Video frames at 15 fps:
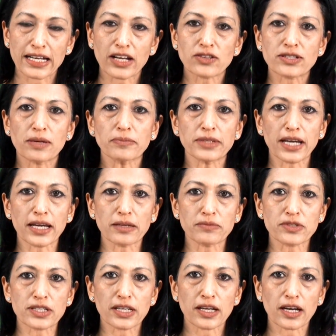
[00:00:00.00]
Now
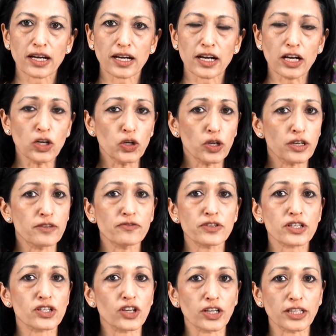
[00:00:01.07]
sometimes lymph
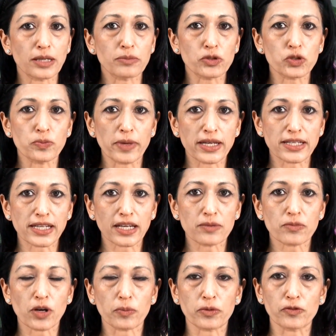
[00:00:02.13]
is not able to maintain
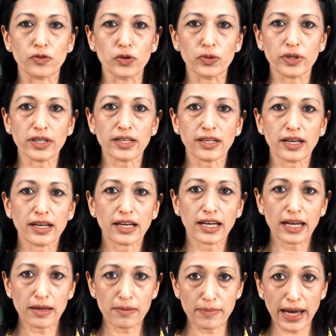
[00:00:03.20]
proper fluid
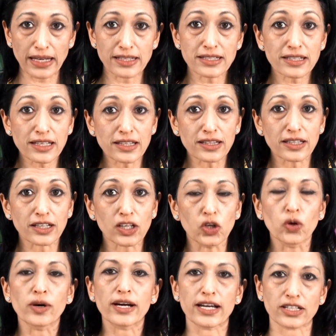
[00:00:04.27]
balance in the
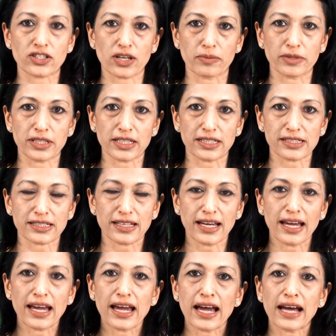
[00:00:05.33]
lower extremities,
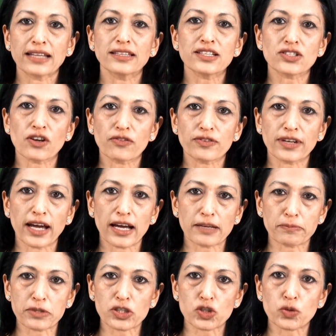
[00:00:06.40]
and this often
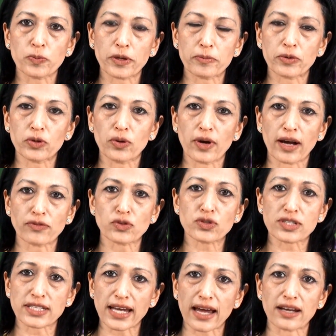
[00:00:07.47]
happens to people who have to
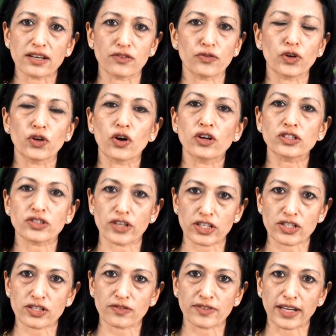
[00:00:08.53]
stand for long
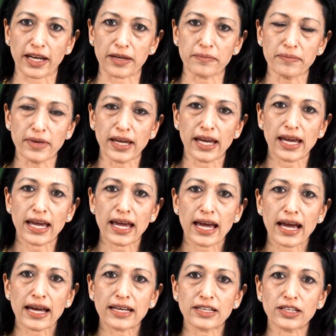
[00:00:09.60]
stretches of time,
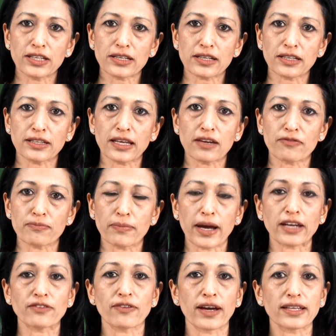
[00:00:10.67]
and they
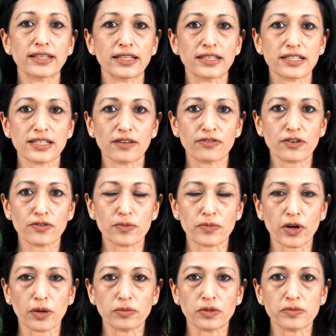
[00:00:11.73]
might find that they suffer from
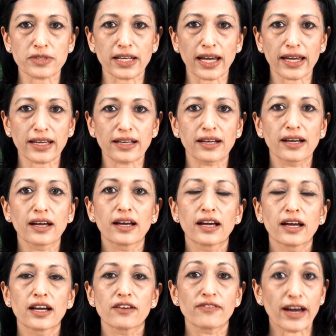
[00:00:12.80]
problems like
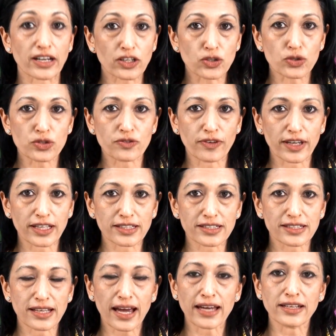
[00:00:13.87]
varicose
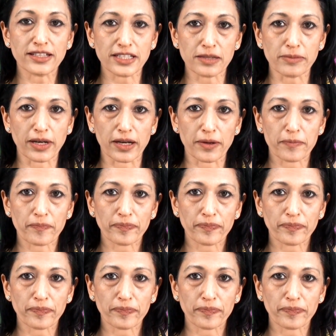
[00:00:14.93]
veins and edema.